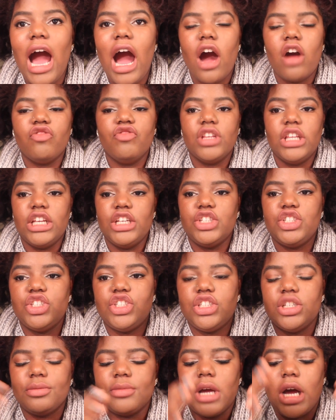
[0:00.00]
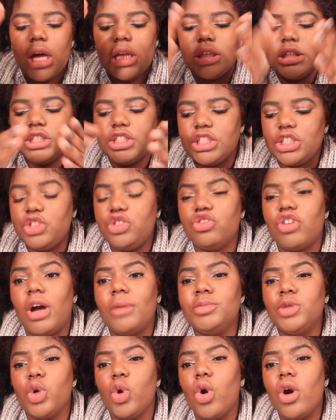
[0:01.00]
Our relationship kind of just
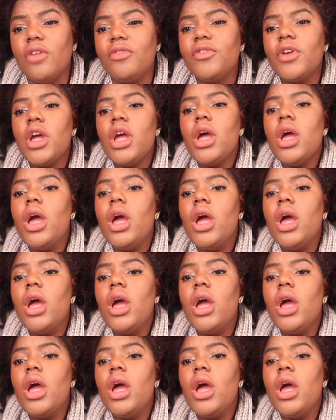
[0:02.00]
dropped off,